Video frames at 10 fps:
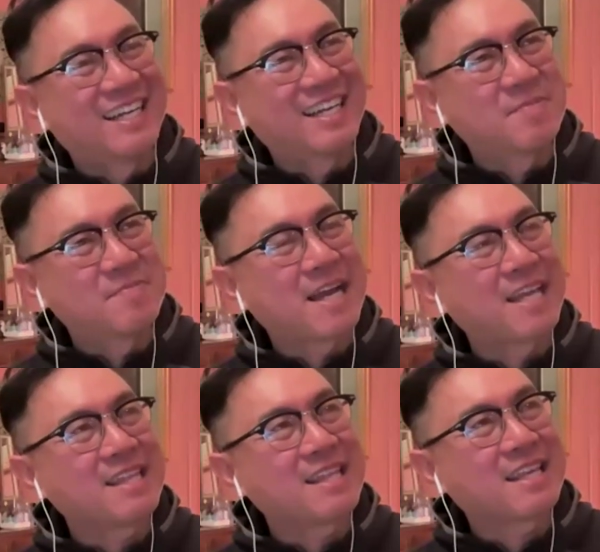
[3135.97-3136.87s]
Um,
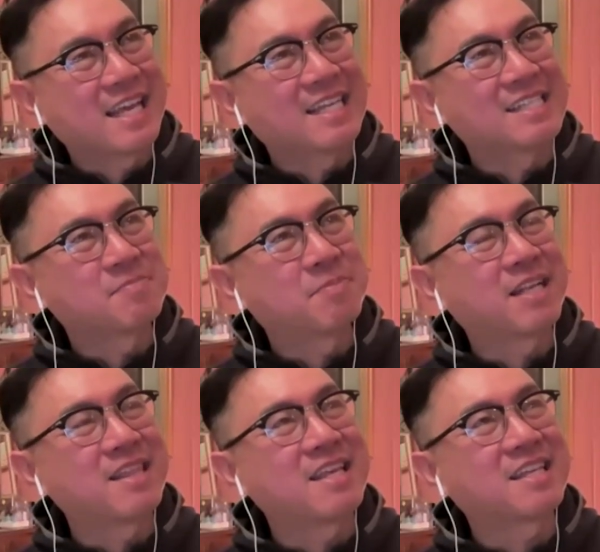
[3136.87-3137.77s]
I, yes.
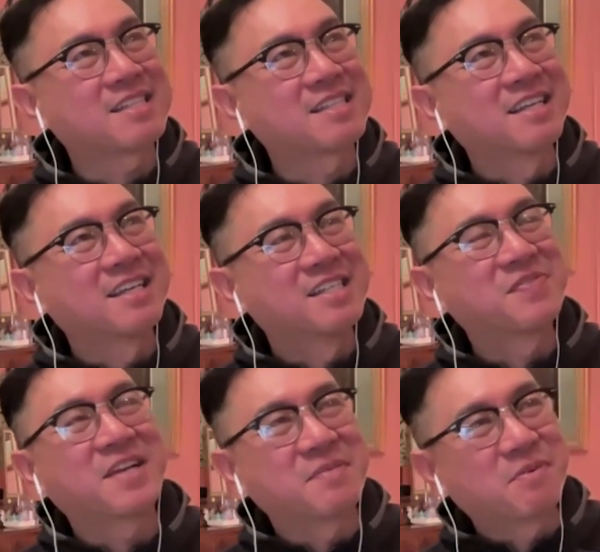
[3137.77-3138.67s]
But I think it's,
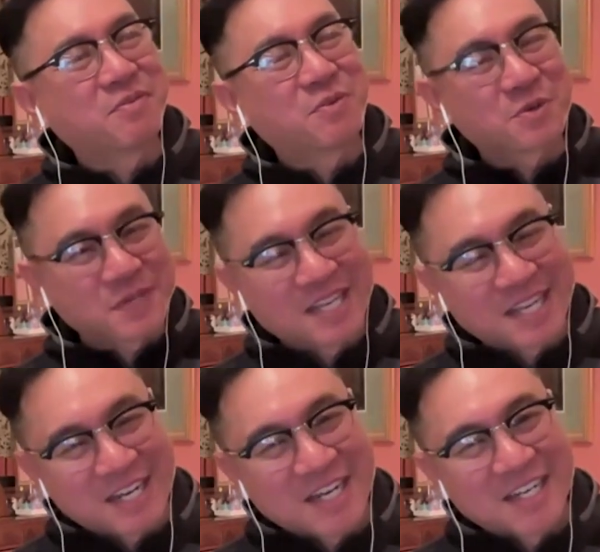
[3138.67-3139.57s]
it's funny before we
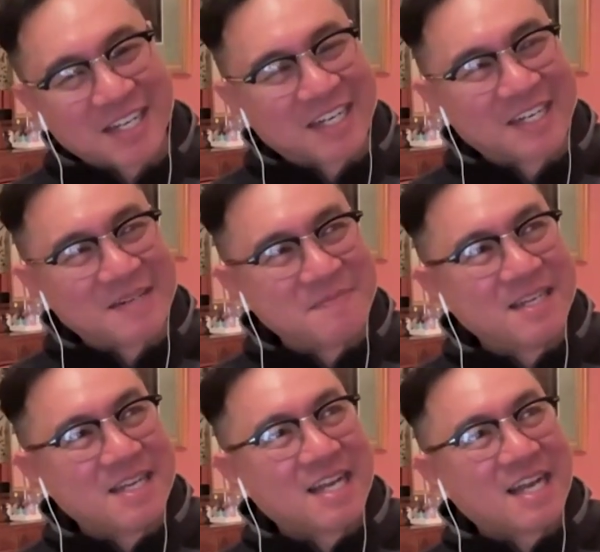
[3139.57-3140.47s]
got on.
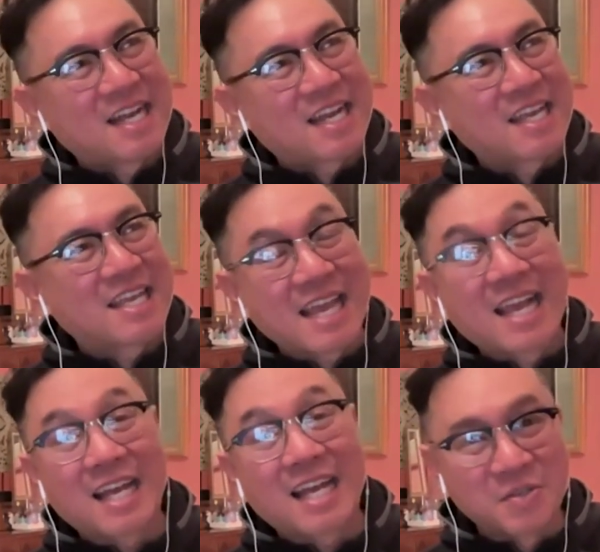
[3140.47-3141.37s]
Um,
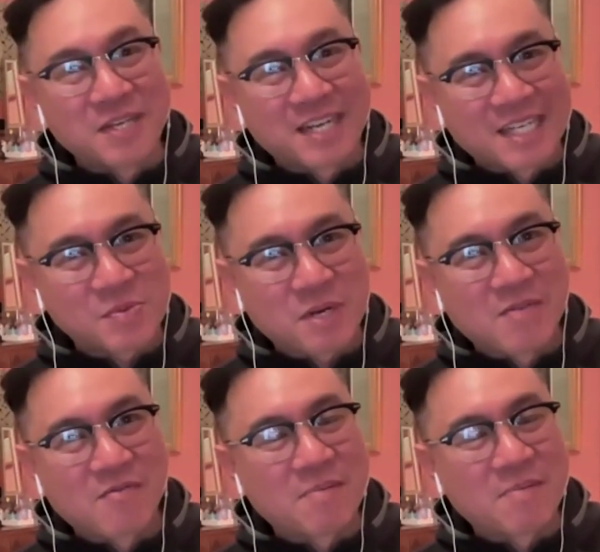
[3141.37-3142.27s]
yeah, I do get asked where
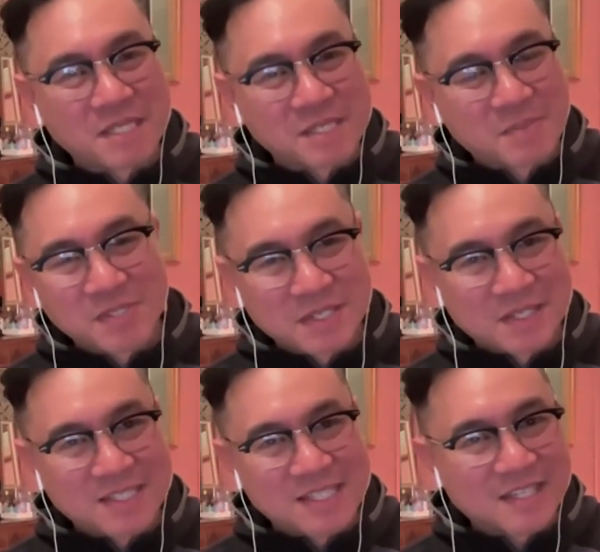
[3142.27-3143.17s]
I'm from, but it's
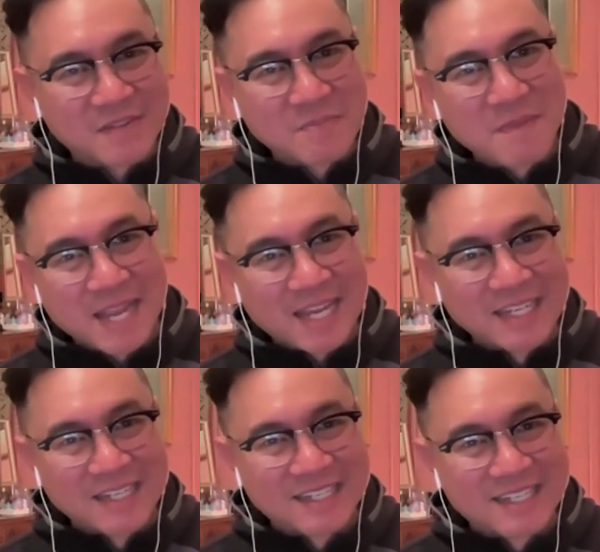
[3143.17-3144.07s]
mostly because I live in Maine.